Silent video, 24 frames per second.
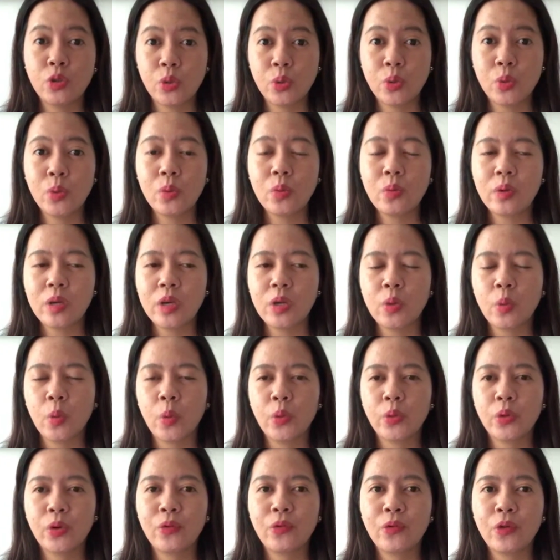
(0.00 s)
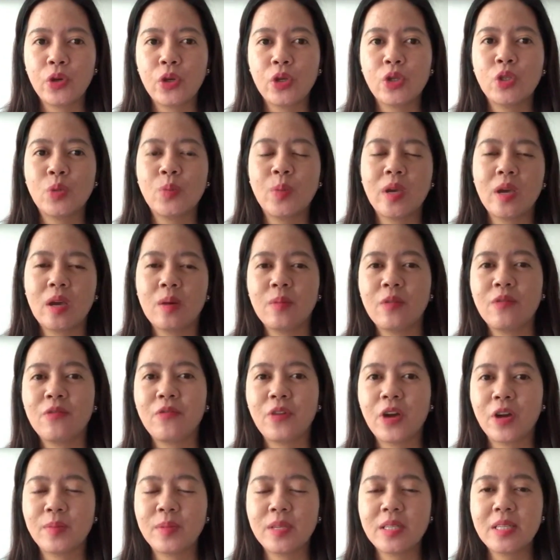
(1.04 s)
do in order for you to become a
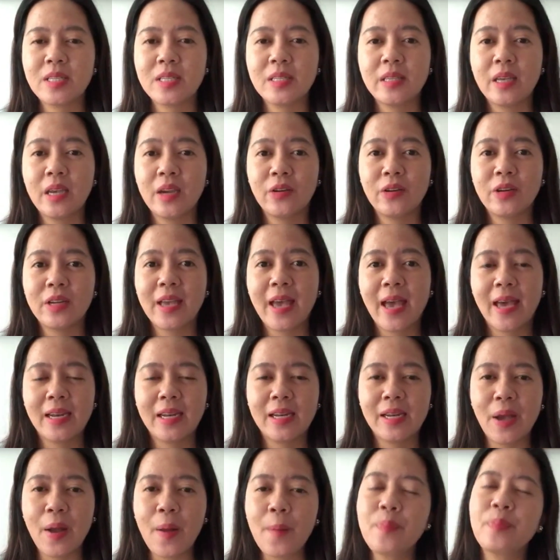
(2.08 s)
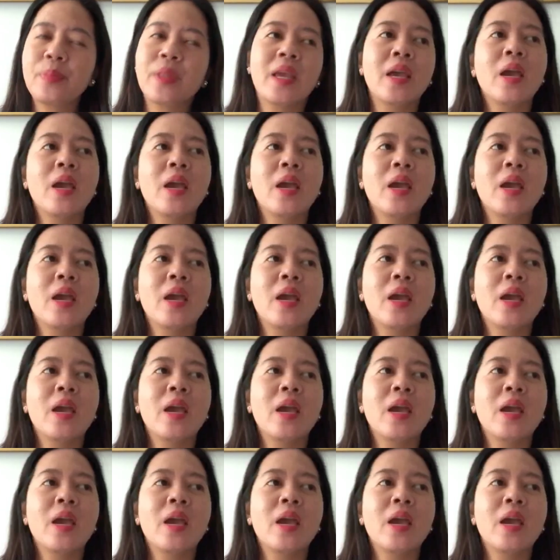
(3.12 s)
pharmacist here in Canada.